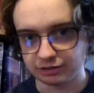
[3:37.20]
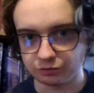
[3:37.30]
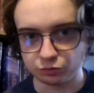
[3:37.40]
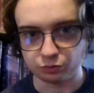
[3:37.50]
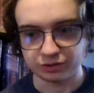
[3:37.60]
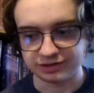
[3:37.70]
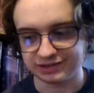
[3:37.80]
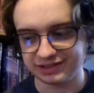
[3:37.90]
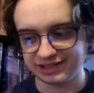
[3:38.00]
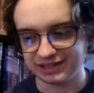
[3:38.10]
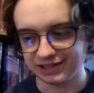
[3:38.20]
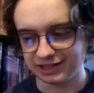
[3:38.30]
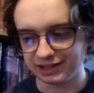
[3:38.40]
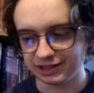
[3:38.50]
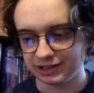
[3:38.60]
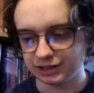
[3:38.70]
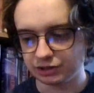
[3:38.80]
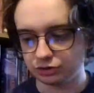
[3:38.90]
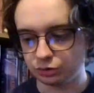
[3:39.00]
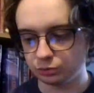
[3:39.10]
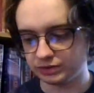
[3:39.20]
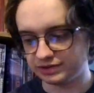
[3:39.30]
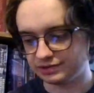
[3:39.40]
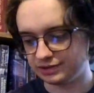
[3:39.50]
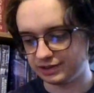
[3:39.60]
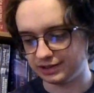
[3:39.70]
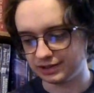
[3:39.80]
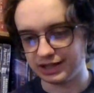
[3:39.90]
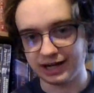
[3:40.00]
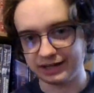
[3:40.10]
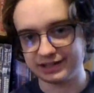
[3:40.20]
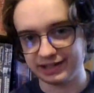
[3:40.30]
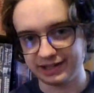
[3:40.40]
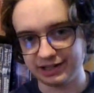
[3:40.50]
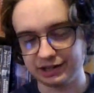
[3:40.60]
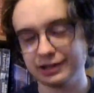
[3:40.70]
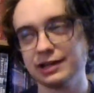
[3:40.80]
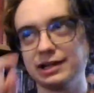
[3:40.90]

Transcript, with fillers: who is the uh, who was the God King.